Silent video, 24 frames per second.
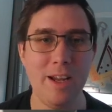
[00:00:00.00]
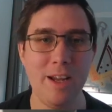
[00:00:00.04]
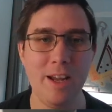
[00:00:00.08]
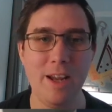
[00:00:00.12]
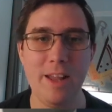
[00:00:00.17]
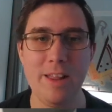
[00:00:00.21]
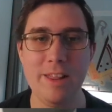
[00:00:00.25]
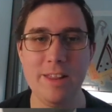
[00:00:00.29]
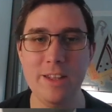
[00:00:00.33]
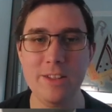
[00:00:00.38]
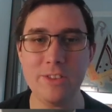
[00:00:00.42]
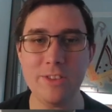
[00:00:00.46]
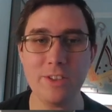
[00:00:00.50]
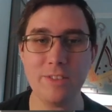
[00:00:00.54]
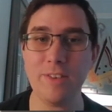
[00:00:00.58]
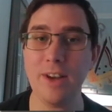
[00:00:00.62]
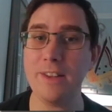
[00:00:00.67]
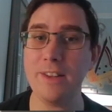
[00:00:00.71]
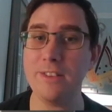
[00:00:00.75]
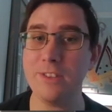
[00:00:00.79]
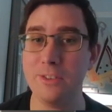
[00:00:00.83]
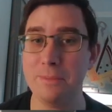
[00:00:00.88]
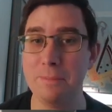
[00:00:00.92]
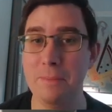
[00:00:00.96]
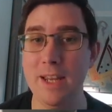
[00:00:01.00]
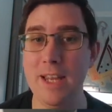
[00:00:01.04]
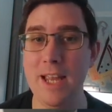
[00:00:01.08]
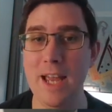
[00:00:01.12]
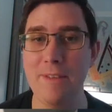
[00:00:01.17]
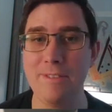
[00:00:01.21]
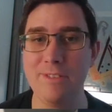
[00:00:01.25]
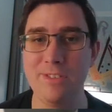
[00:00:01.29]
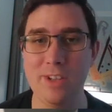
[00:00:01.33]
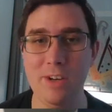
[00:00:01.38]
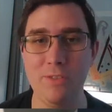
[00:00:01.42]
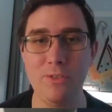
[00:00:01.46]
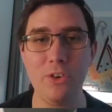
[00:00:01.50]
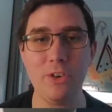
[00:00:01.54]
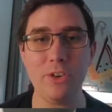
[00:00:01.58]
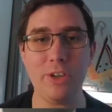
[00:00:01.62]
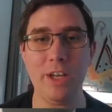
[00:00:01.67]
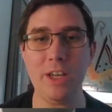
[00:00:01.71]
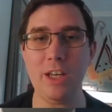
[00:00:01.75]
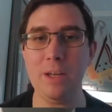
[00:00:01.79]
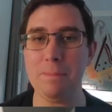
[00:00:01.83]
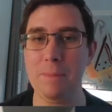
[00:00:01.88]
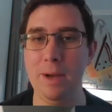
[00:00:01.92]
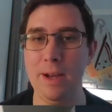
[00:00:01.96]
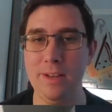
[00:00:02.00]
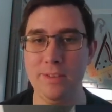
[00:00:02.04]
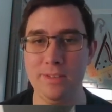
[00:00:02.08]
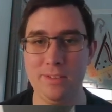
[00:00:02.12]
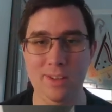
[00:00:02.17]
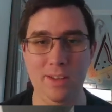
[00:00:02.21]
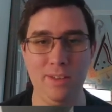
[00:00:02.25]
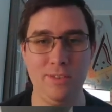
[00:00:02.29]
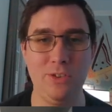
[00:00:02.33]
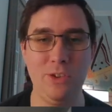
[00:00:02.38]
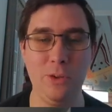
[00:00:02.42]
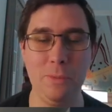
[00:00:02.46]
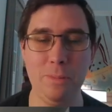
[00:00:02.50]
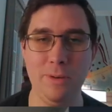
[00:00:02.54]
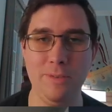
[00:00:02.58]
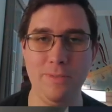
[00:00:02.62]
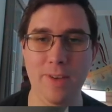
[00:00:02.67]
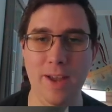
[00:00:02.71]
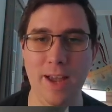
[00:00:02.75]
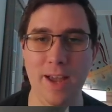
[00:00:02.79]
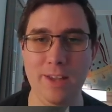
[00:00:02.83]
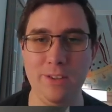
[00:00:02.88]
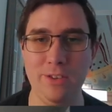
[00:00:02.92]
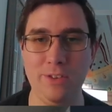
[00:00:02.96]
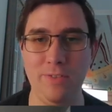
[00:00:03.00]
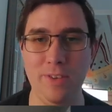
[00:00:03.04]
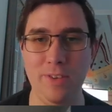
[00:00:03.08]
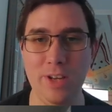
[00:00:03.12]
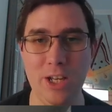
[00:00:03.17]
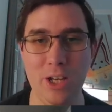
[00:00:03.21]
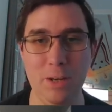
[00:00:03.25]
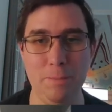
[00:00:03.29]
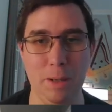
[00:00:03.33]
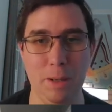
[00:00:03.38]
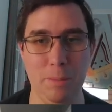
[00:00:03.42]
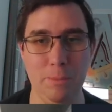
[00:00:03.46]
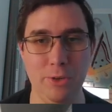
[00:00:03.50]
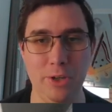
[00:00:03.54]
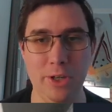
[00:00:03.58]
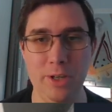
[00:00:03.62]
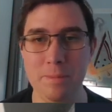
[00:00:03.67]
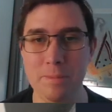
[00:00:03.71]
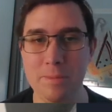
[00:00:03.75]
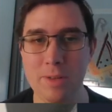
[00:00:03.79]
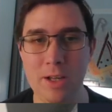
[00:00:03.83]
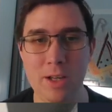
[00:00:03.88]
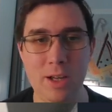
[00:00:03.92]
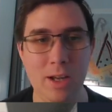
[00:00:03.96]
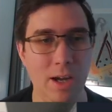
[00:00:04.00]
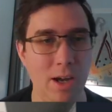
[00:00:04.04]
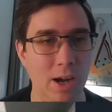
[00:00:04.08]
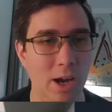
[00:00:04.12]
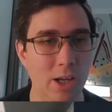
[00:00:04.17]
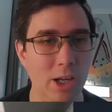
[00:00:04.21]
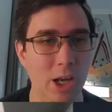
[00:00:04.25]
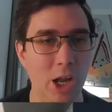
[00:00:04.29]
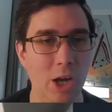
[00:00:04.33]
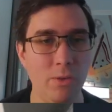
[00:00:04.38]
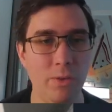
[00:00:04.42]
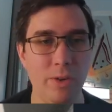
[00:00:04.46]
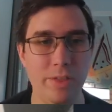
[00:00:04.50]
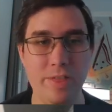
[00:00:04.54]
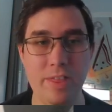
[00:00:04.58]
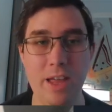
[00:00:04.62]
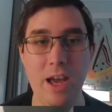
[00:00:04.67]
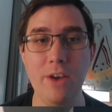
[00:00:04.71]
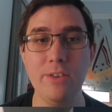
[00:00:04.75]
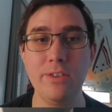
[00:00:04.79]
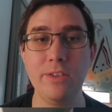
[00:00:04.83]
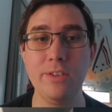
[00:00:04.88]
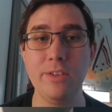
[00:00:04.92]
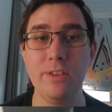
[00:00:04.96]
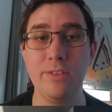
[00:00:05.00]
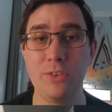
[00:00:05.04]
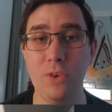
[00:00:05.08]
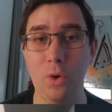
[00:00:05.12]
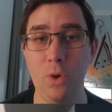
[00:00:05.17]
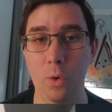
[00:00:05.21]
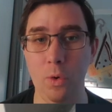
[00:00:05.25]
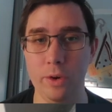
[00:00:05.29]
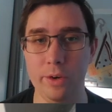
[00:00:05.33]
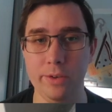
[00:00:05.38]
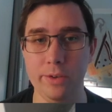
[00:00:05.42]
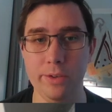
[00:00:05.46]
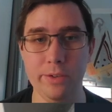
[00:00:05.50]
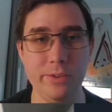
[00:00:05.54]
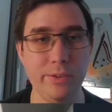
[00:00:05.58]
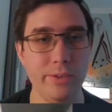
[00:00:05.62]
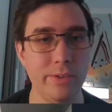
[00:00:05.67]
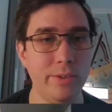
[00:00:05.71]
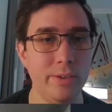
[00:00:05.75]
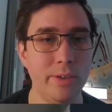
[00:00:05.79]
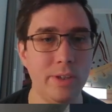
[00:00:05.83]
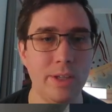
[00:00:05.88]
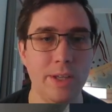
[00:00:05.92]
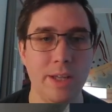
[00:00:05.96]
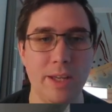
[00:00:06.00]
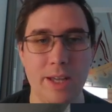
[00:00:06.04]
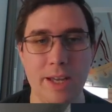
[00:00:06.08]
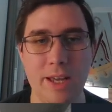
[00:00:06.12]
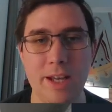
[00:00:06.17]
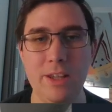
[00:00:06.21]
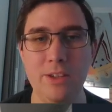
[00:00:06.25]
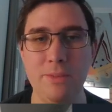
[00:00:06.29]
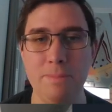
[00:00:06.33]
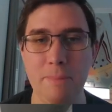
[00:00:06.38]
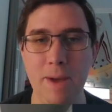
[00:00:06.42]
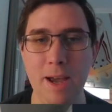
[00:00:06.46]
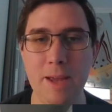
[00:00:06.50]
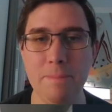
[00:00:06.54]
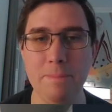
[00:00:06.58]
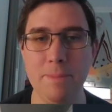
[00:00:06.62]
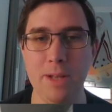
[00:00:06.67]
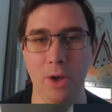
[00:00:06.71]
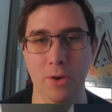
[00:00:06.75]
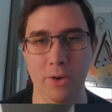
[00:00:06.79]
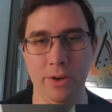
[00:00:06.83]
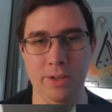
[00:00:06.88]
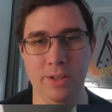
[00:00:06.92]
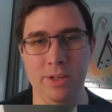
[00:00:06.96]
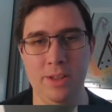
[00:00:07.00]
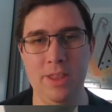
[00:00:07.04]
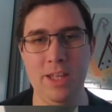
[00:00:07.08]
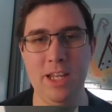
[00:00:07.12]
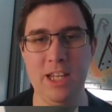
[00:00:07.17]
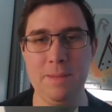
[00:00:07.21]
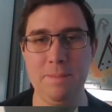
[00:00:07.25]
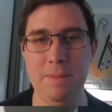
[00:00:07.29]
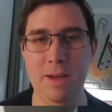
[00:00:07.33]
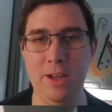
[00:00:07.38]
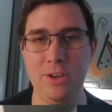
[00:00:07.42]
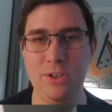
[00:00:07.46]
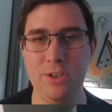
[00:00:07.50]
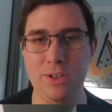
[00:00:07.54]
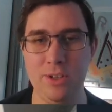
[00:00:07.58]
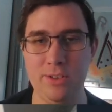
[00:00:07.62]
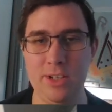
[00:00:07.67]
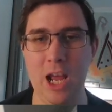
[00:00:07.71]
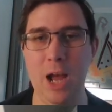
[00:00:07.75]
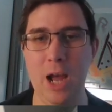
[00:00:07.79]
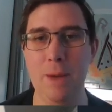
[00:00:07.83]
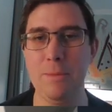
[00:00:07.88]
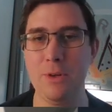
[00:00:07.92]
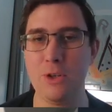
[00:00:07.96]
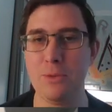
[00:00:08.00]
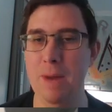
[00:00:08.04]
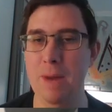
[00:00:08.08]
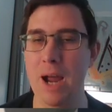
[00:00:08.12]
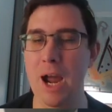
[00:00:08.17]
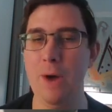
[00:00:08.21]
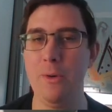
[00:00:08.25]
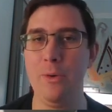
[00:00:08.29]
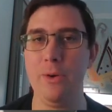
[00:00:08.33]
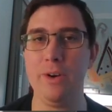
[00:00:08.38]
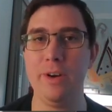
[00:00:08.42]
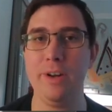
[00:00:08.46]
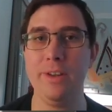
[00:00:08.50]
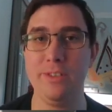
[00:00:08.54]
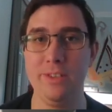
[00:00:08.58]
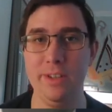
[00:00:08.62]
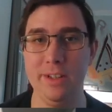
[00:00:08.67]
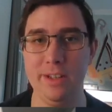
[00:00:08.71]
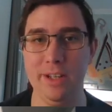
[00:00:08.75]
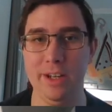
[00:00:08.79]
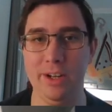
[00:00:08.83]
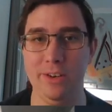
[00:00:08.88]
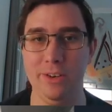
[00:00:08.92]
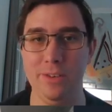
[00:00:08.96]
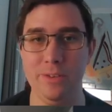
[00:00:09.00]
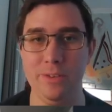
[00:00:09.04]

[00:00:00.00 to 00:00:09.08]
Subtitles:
These devices may have several gigabytes of super fast video memory, along with thousands of cores. It is mind-blowing to think about just how much power is in there.